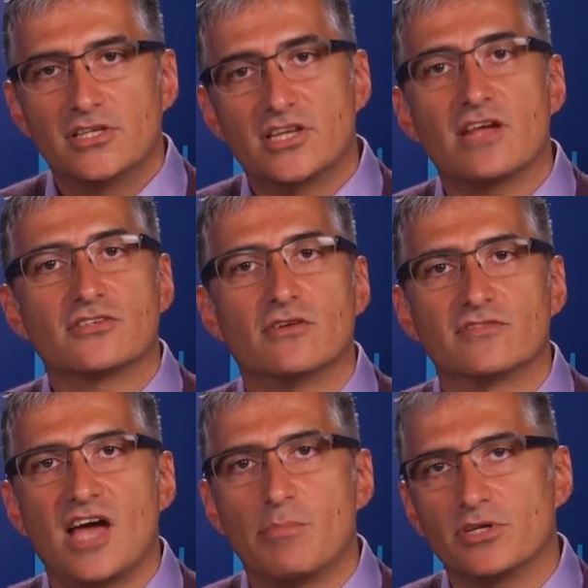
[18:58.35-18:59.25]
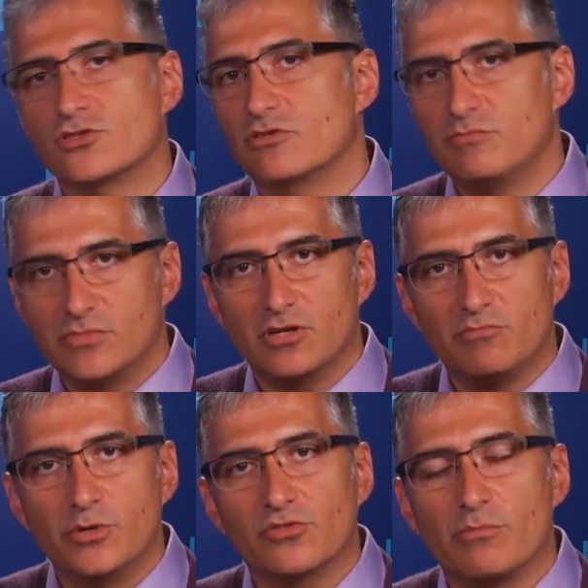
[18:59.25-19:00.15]
ourselves up and sort of
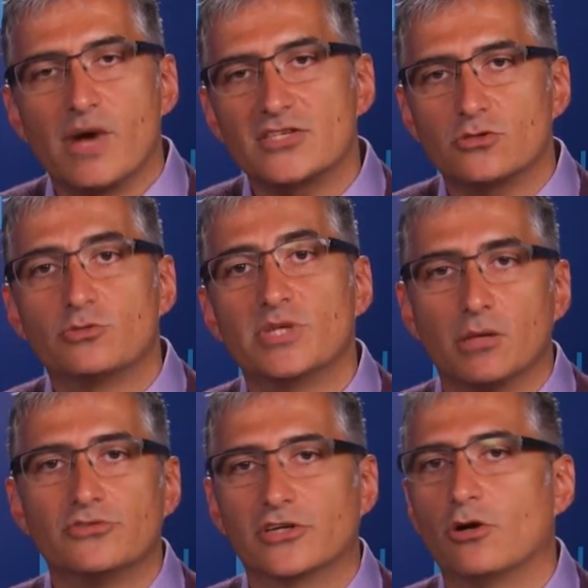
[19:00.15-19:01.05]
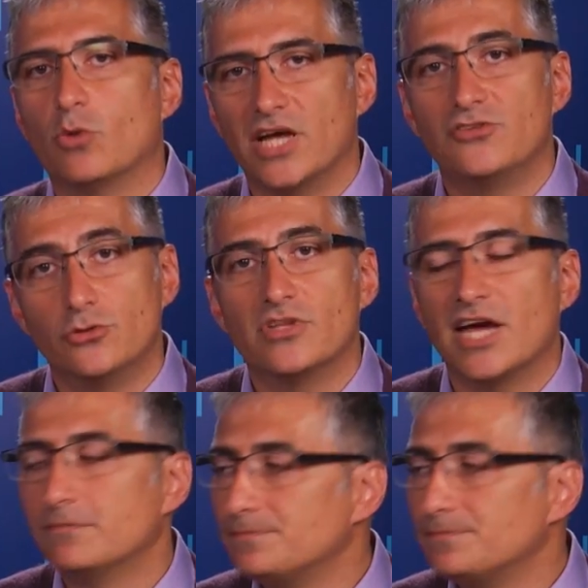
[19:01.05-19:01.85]
built the muscle to be able to go away and do that.